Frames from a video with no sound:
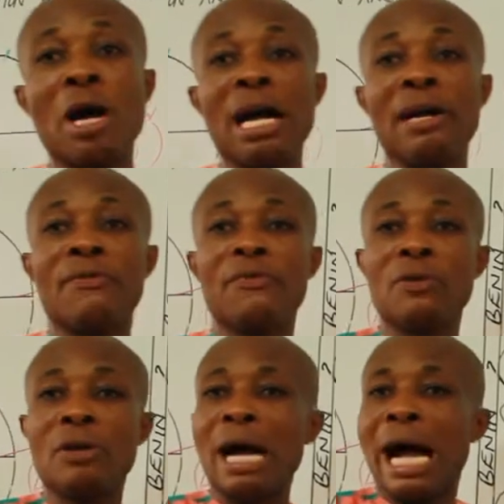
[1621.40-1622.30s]
you have
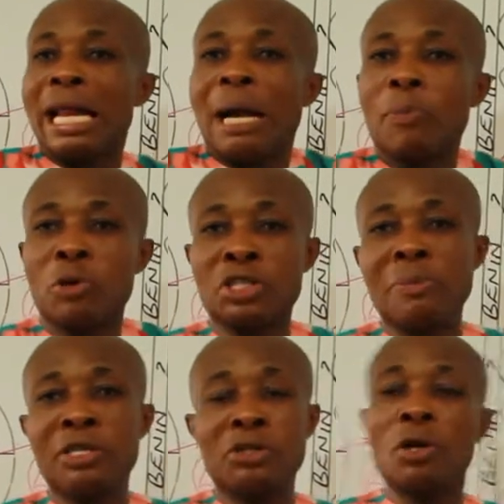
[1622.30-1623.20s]
an
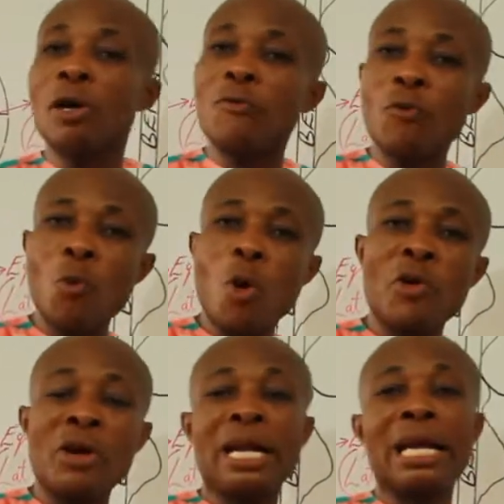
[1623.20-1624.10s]
approximation of
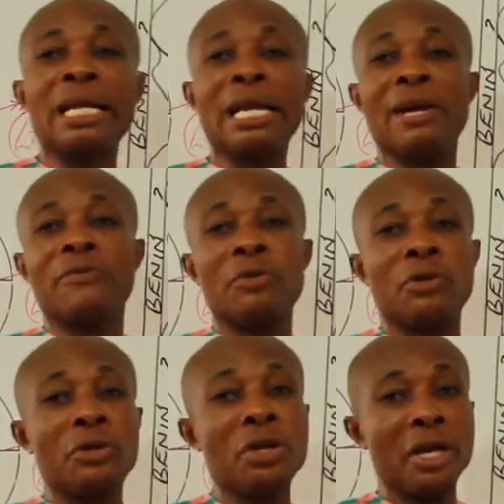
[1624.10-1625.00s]

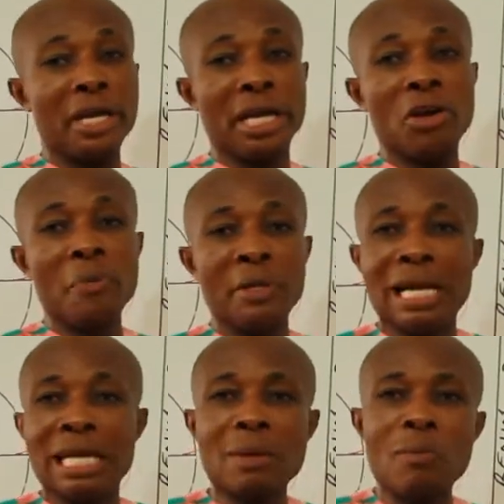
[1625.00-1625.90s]
111
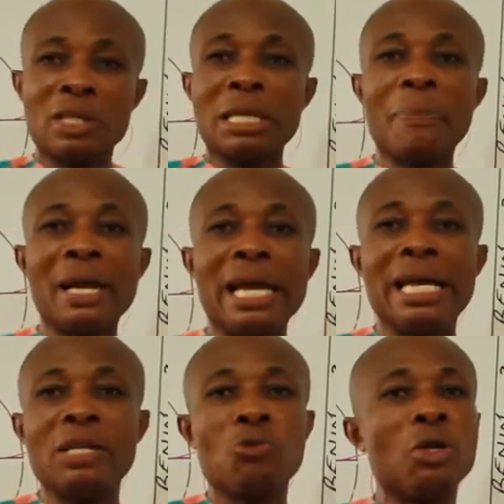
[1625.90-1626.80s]
kilometers.
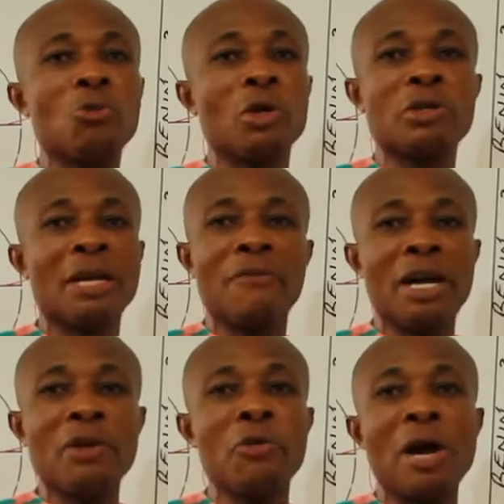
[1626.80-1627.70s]
Multiply it with
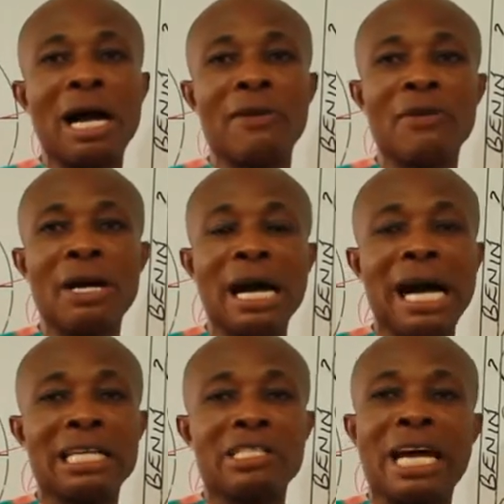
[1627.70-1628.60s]
whatever you have
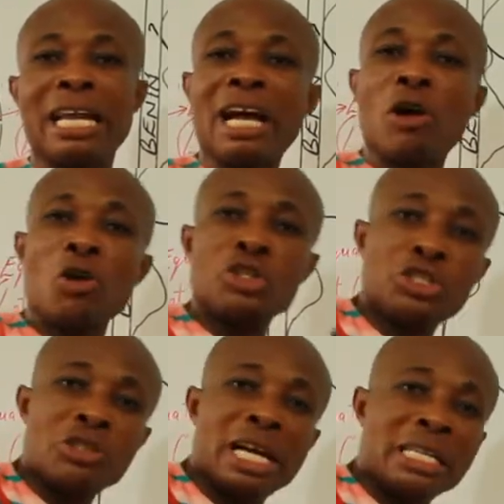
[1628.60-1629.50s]
as either your
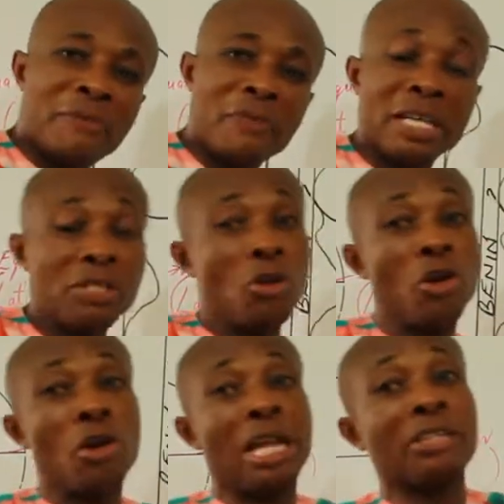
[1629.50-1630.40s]
longitudinal difference
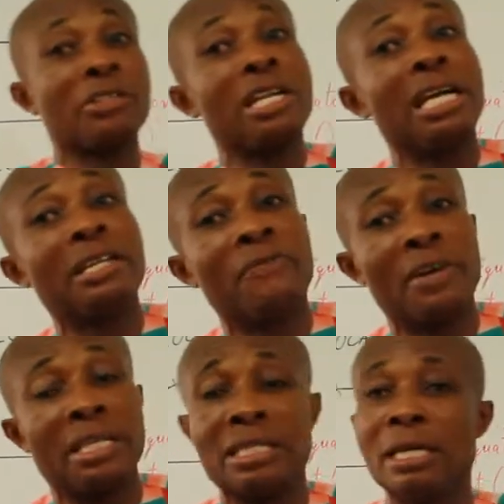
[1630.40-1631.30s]
or your latitudinal
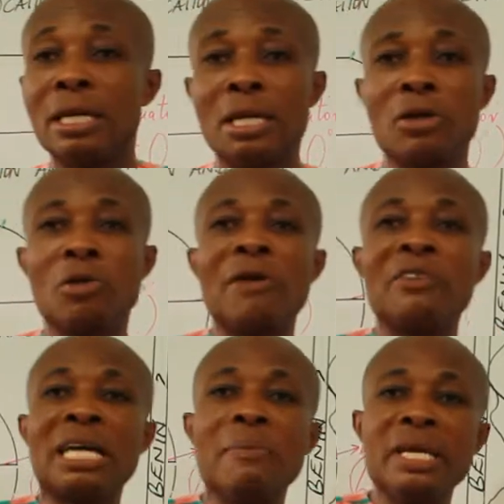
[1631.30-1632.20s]
difference. You have
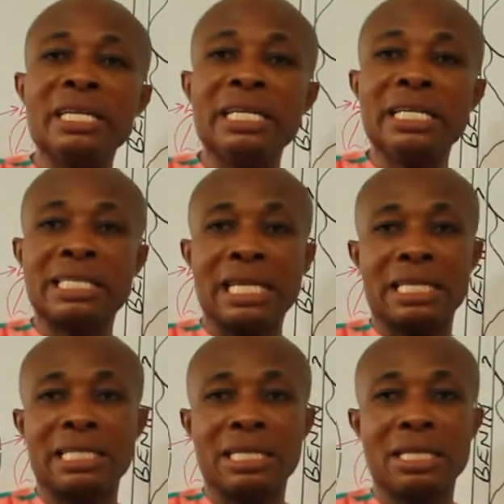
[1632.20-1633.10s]
determined the
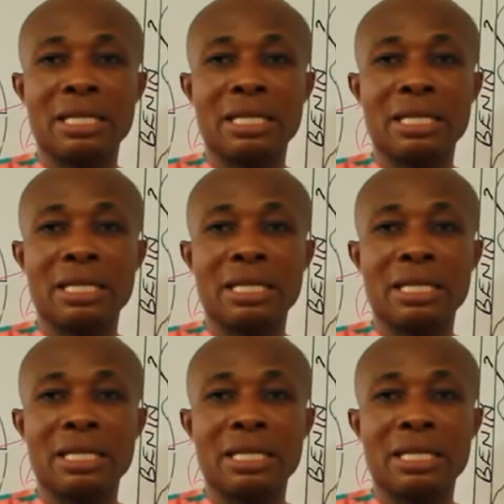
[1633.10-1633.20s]
distance